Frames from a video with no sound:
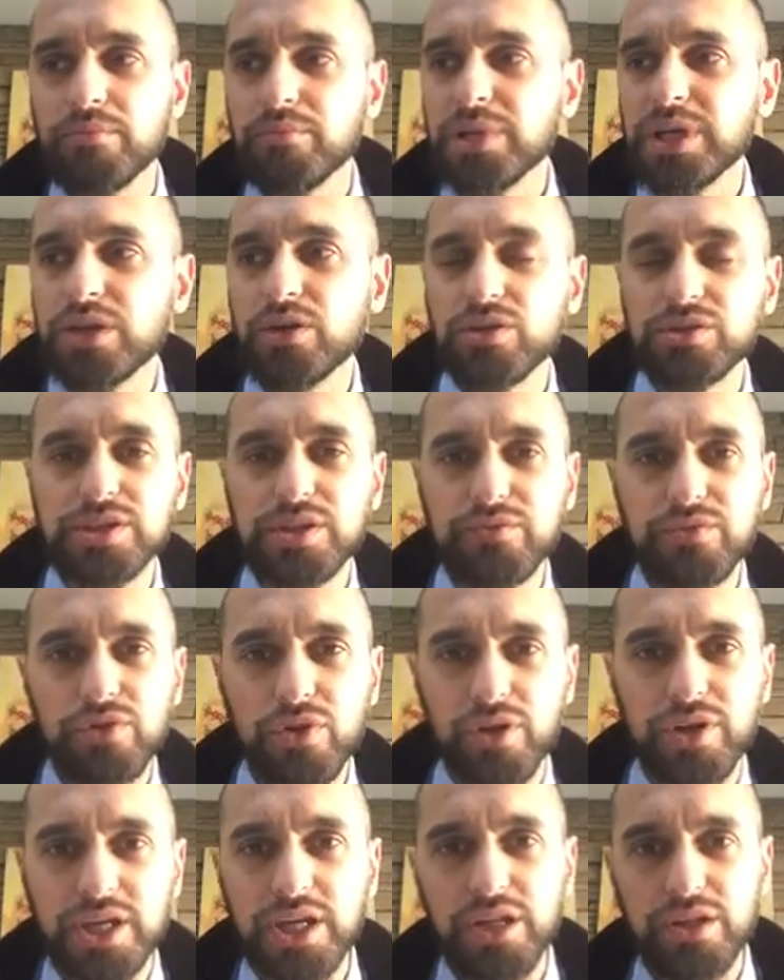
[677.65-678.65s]
Because if you
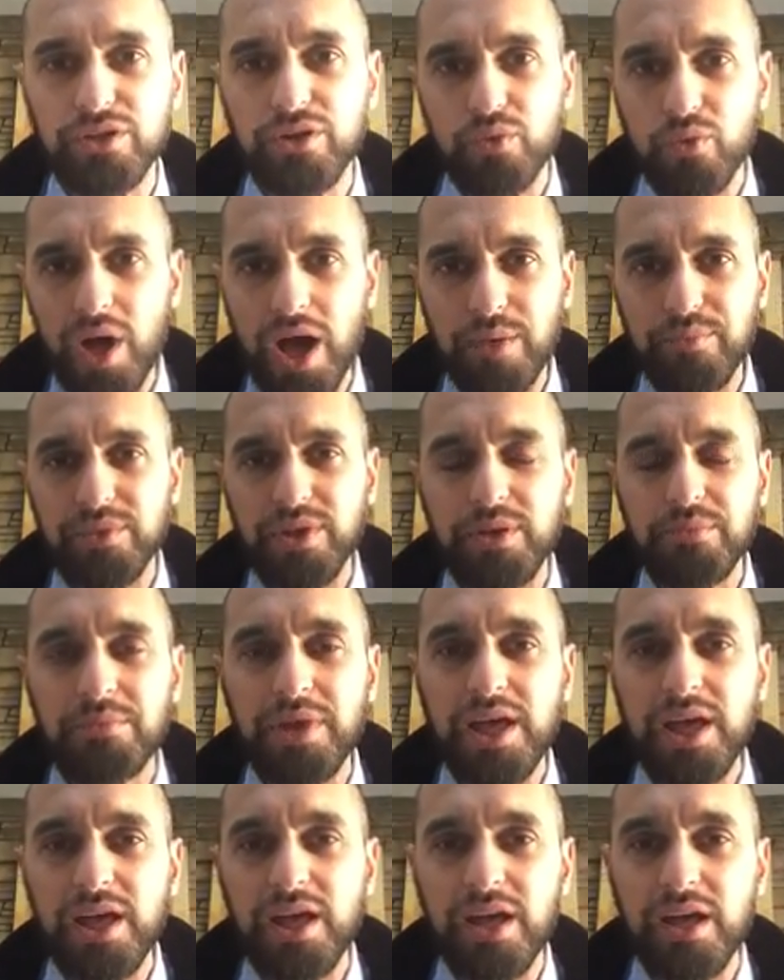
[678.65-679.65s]
don't kill the ram,
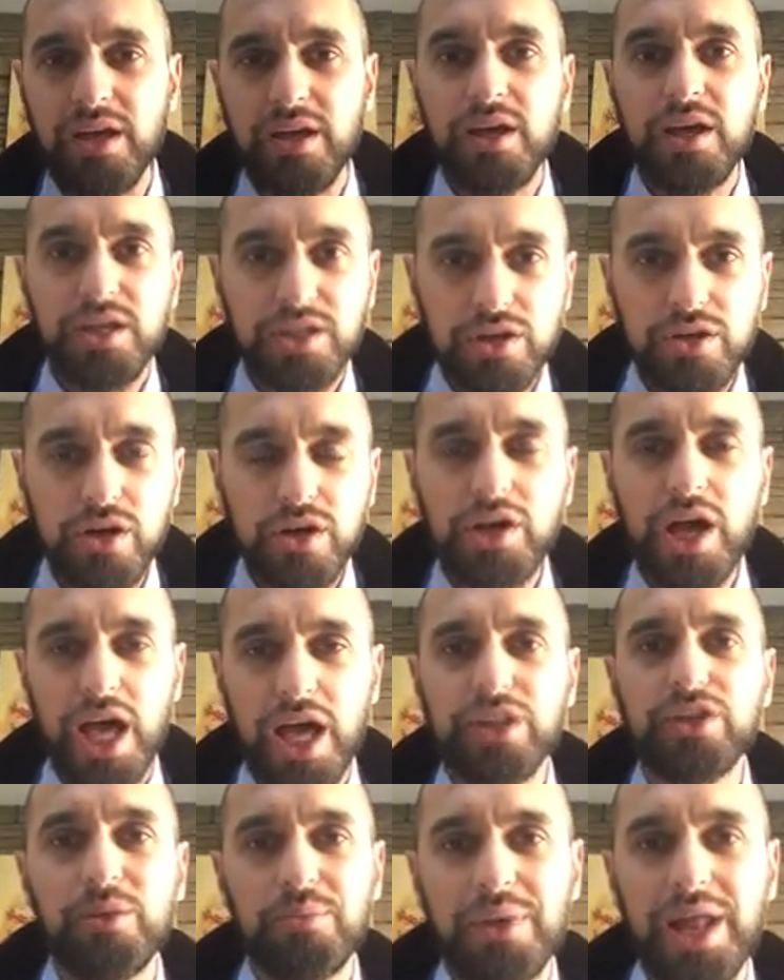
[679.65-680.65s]
then you're going to
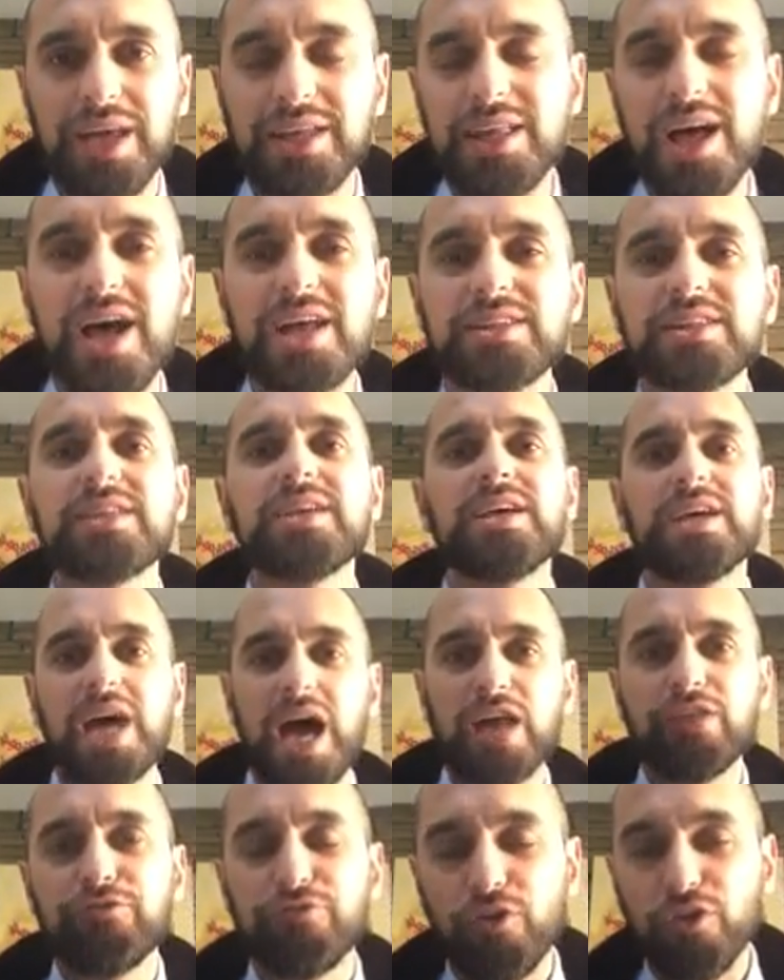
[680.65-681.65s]
end up like that
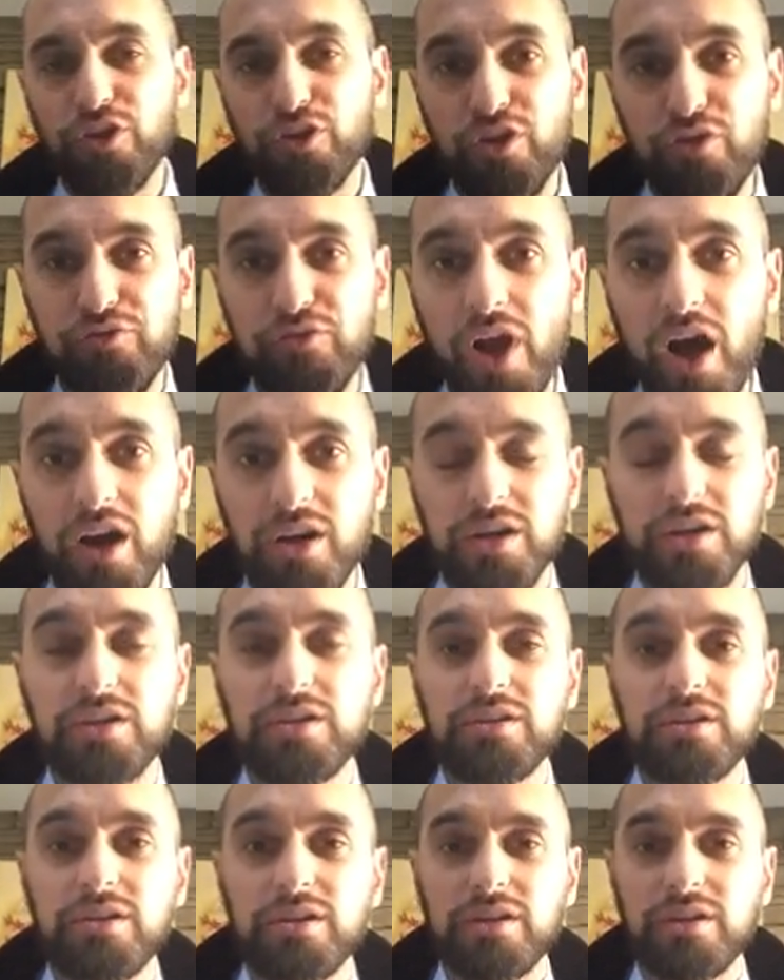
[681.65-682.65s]
and follow the flock.